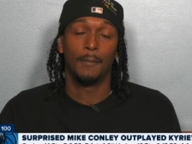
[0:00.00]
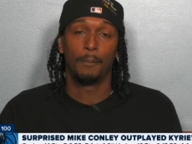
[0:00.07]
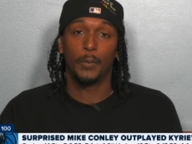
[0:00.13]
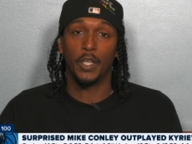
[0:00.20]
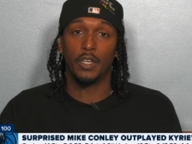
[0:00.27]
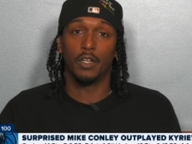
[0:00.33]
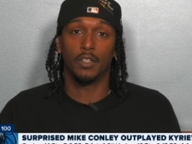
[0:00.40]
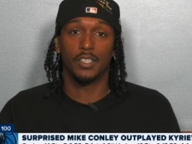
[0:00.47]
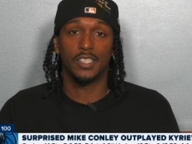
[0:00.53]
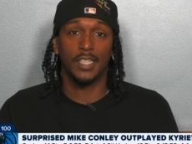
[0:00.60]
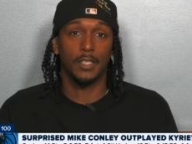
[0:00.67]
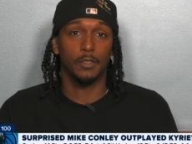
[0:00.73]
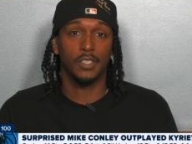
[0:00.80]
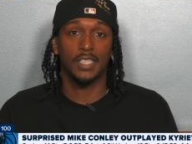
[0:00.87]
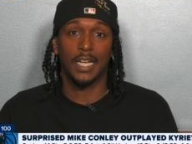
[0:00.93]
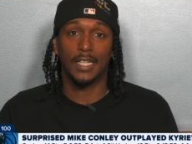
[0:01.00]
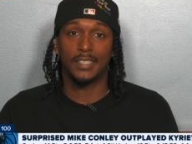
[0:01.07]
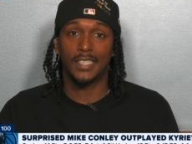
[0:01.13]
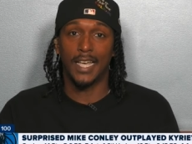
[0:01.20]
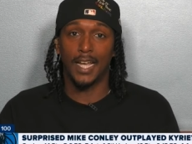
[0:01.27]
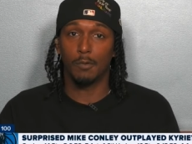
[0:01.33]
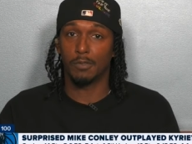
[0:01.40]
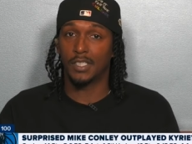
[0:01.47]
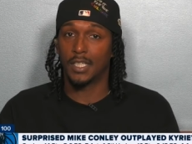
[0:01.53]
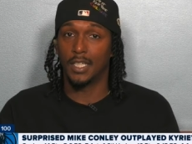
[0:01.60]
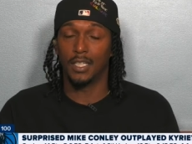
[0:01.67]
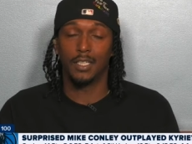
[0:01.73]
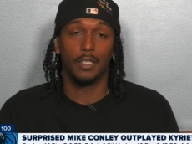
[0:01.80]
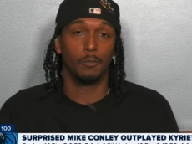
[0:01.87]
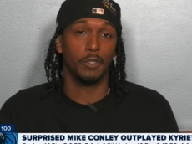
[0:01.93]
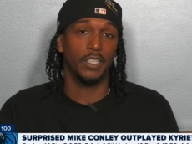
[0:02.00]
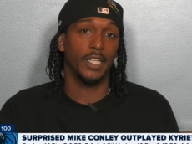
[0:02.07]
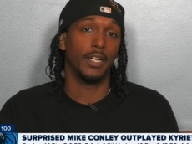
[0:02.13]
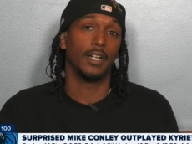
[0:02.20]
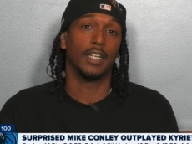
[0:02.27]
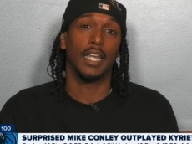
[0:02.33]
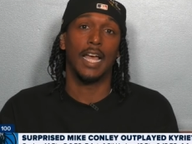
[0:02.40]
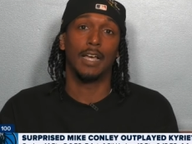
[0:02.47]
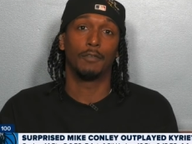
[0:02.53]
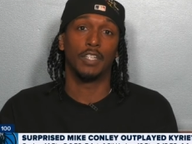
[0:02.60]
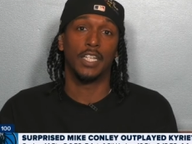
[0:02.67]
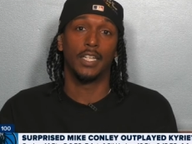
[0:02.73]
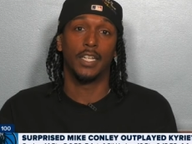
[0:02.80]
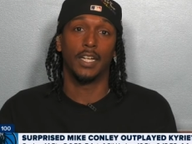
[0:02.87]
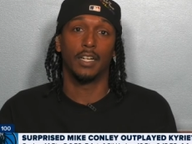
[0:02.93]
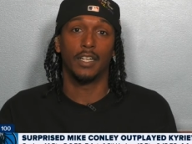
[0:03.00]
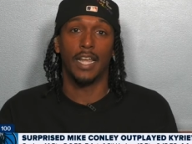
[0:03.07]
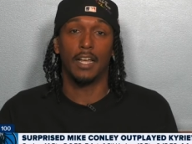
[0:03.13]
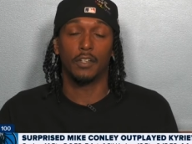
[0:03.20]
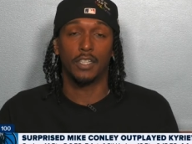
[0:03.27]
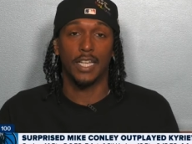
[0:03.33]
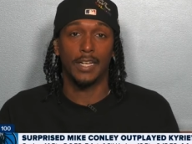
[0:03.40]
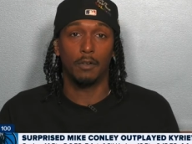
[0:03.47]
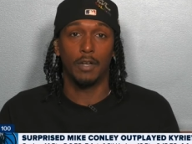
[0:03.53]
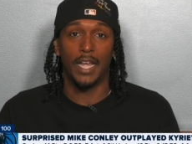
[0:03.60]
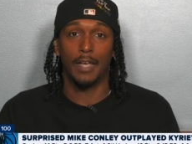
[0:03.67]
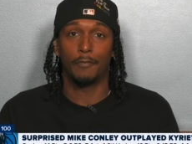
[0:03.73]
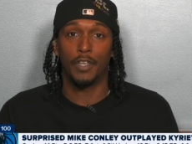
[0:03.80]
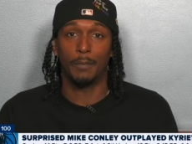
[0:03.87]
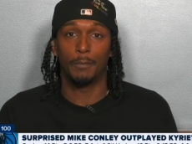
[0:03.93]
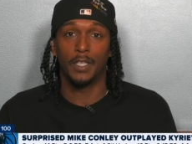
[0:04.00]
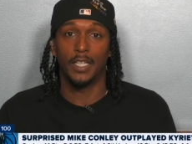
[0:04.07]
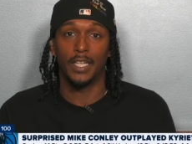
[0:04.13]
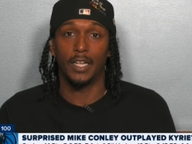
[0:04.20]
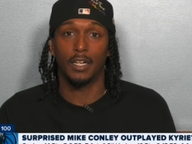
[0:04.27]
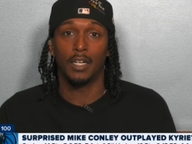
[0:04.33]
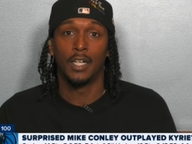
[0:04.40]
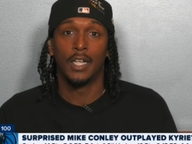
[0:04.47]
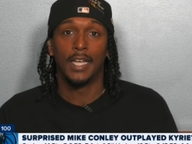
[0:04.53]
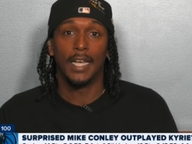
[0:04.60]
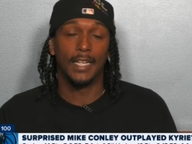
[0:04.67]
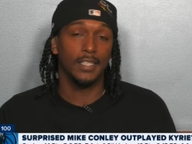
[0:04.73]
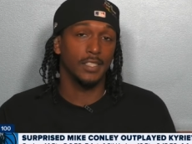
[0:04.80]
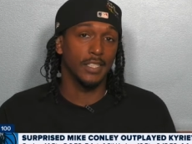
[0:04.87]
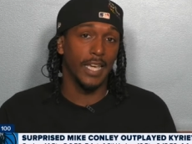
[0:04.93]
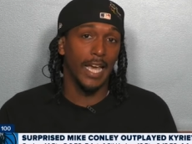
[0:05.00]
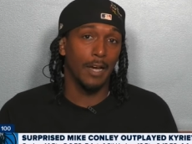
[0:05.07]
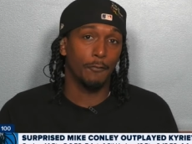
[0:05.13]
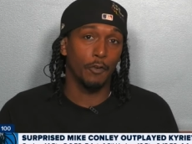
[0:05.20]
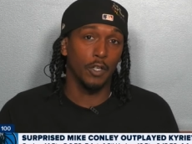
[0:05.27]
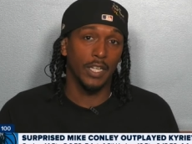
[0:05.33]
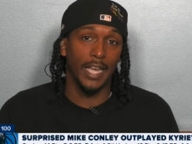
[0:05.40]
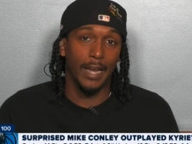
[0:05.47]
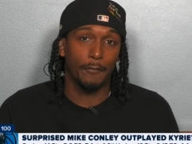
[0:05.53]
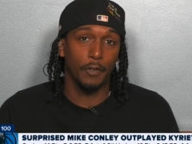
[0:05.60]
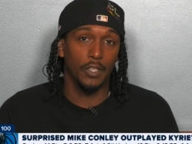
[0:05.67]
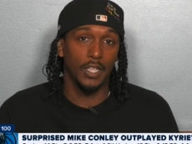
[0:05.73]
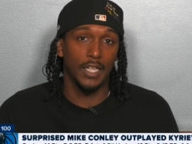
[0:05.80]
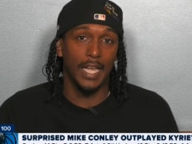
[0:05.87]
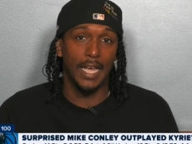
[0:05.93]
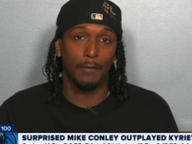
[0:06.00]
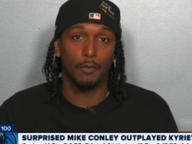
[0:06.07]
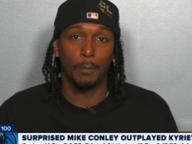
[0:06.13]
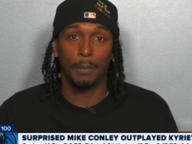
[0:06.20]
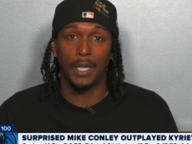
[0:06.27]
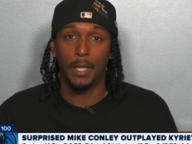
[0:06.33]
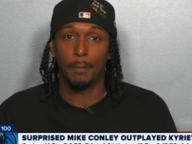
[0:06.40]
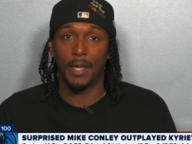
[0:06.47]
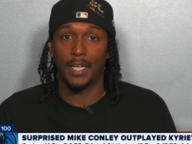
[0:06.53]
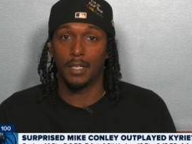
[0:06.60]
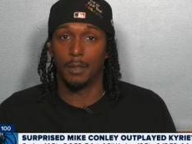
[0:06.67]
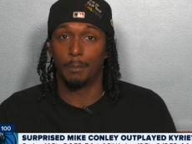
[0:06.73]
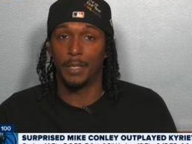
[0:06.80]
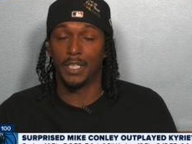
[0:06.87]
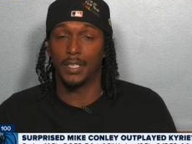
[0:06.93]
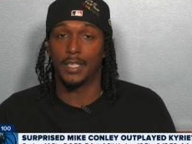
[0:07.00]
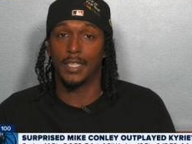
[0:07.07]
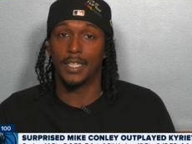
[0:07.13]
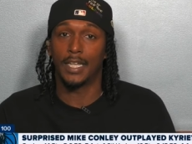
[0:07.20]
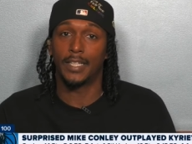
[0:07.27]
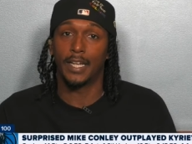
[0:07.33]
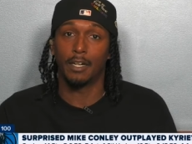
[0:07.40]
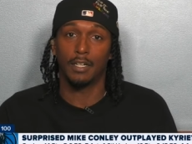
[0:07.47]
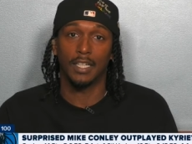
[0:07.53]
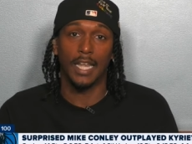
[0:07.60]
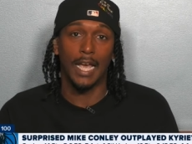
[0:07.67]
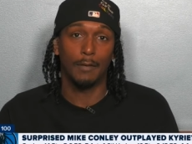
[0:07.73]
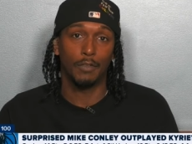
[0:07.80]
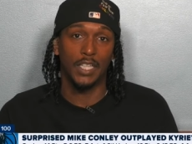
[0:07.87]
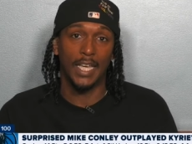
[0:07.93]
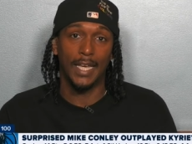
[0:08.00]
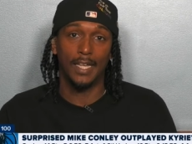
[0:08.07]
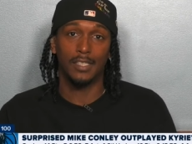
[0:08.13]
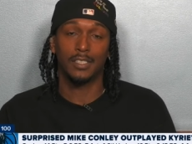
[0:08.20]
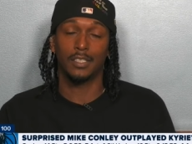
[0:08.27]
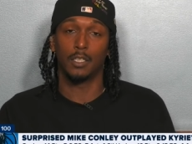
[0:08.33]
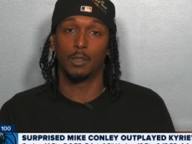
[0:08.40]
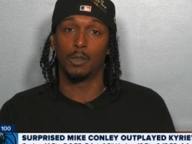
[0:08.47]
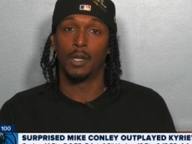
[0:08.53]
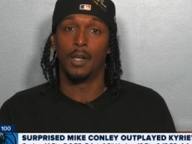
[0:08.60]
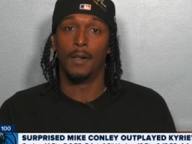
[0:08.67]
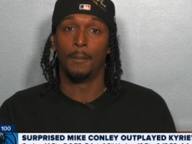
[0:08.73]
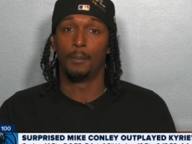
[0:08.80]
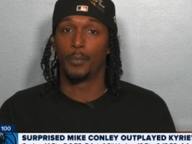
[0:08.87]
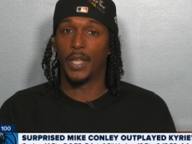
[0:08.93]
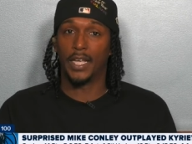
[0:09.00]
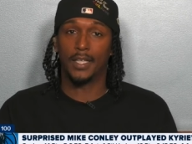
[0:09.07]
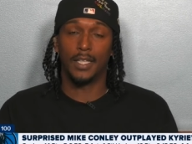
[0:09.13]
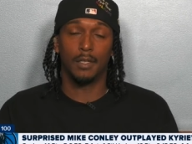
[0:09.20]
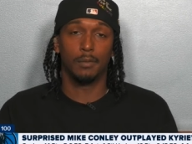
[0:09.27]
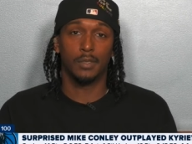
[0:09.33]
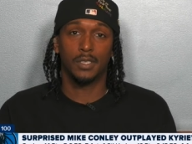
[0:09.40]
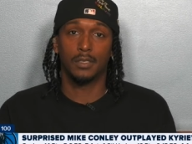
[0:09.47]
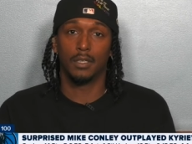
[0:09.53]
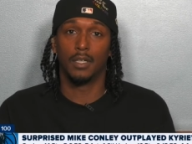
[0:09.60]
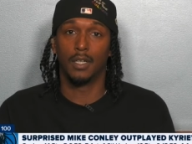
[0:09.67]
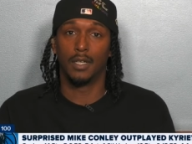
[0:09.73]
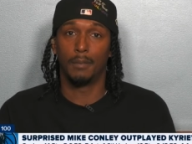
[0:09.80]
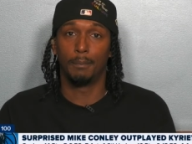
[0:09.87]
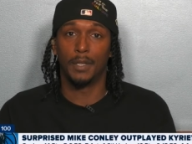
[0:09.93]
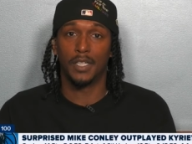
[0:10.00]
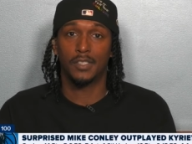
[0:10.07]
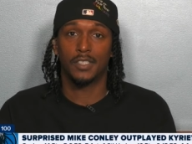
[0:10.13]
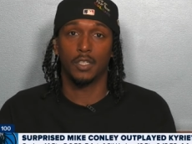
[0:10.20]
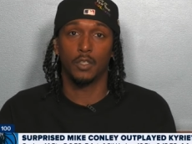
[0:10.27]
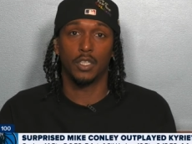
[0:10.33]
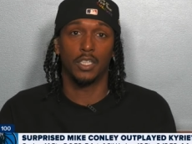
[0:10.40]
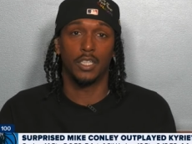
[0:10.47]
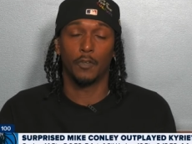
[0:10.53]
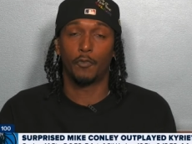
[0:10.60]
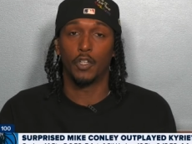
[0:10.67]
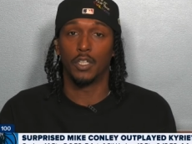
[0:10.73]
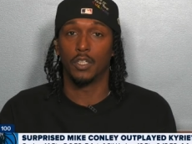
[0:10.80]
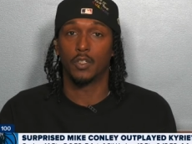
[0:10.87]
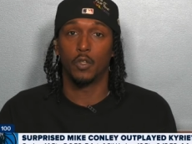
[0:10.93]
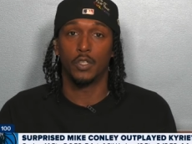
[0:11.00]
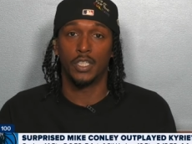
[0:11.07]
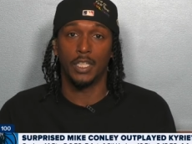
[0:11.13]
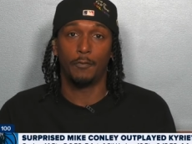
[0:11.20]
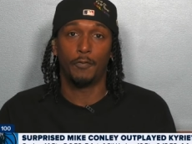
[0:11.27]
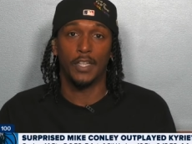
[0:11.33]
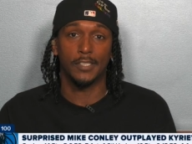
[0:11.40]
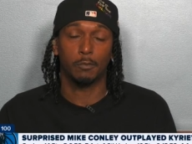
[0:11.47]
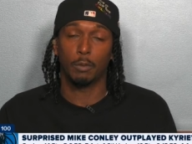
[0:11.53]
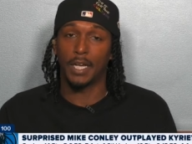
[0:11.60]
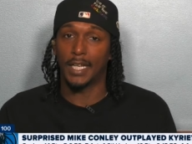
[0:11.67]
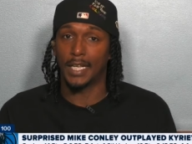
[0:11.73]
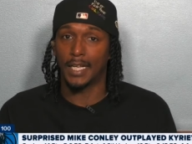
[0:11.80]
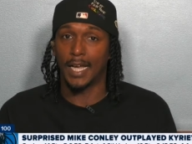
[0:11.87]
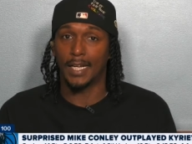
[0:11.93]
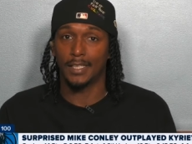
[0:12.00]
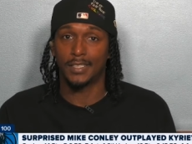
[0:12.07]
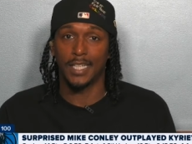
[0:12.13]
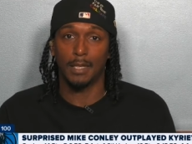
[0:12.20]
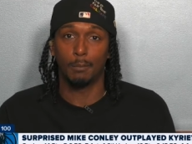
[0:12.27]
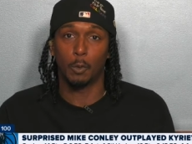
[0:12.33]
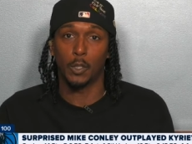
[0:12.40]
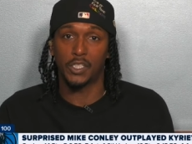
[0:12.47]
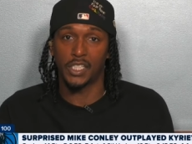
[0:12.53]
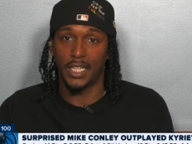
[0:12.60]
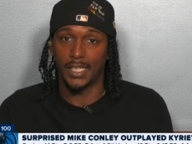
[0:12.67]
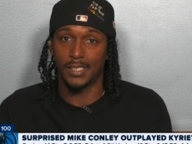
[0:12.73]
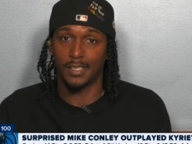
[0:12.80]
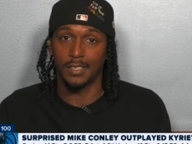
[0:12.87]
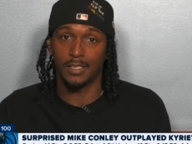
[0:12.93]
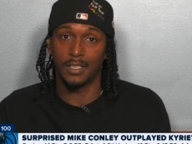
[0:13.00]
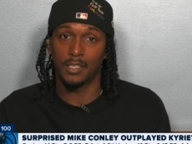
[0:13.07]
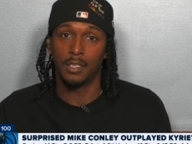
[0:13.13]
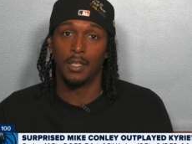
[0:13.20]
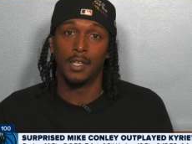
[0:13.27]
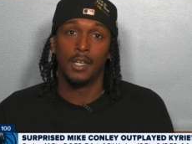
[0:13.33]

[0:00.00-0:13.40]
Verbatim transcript: You know, the single side tag was killing them with Dereck Lively in there. Now that they don't have him in there and it's Gafford, Gafford doesn't have the playmaking ability that Dereck Lively has, so that gives Minnesota a different look on defense where they can kind of take more chances and